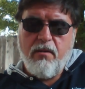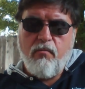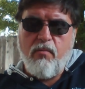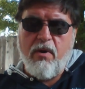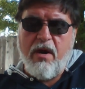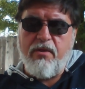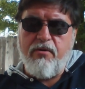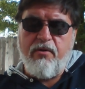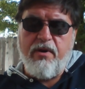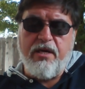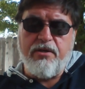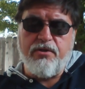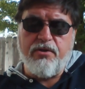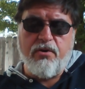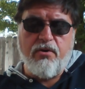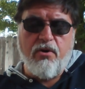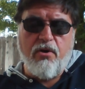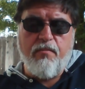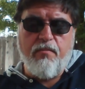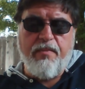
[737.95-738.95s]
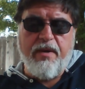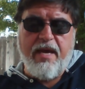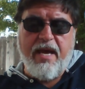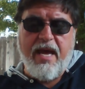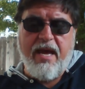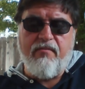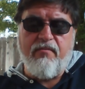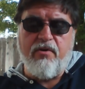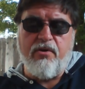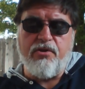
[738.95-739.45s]
Whether his or her
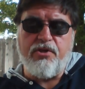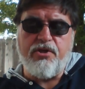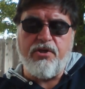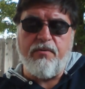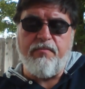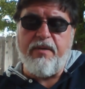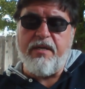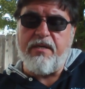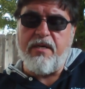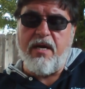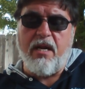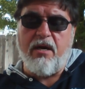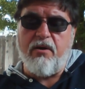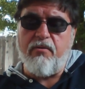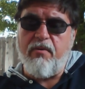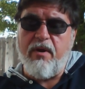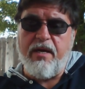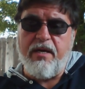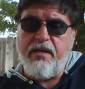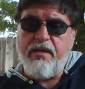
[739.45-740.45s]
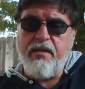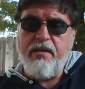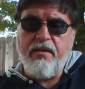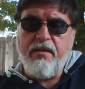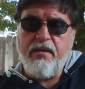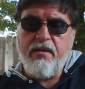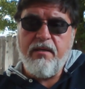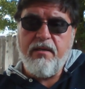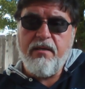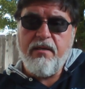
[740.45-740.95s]
behavior should be tolerated
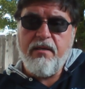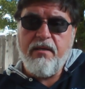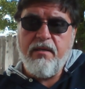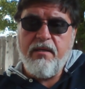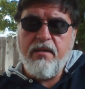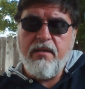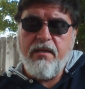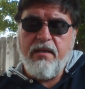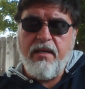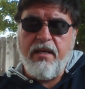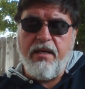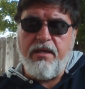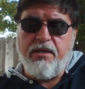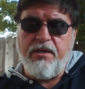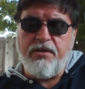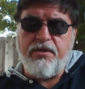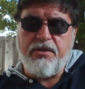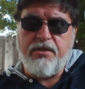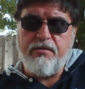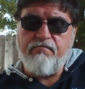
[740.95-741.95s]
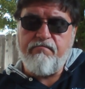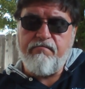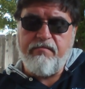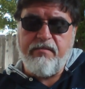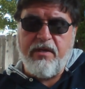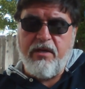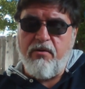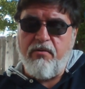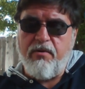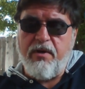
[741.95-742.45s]
is,
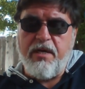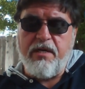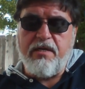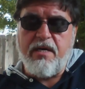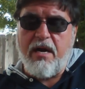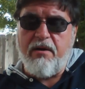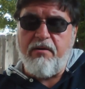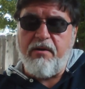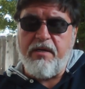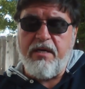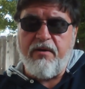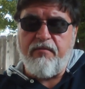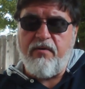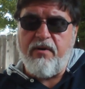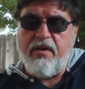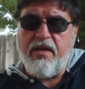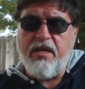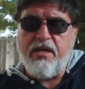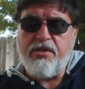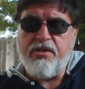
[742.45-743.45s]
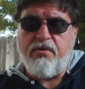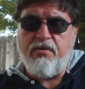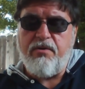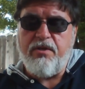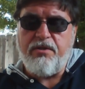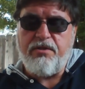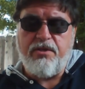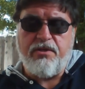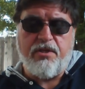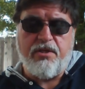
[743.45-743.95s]
an entirely different issue.
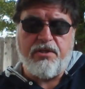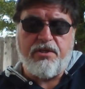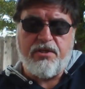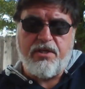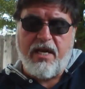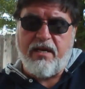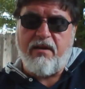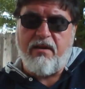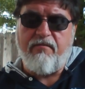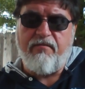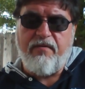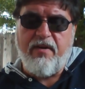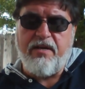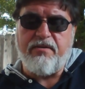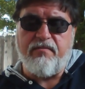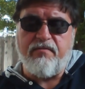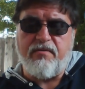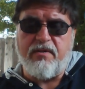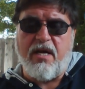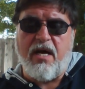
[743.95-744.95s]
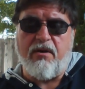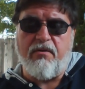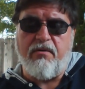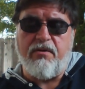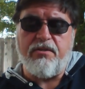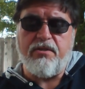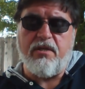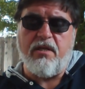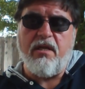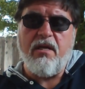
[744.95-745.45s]
This is the second face of
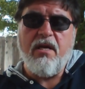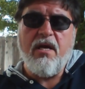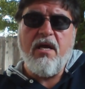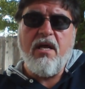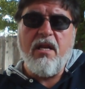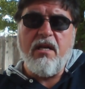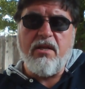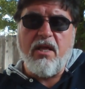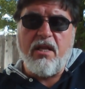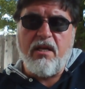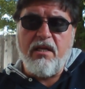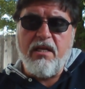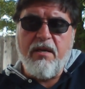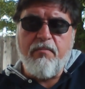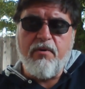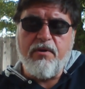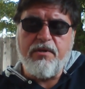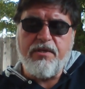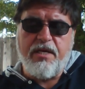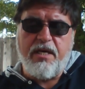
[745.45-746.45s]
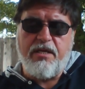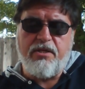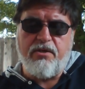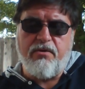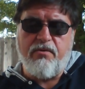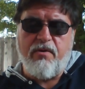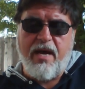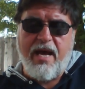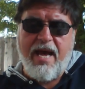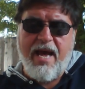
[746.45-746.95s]
tolerance, the liberty
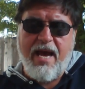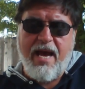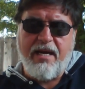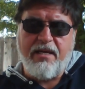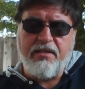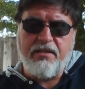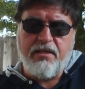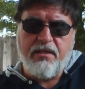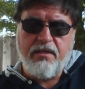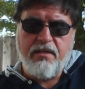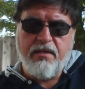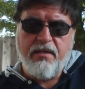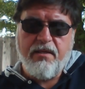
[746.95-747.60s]
to act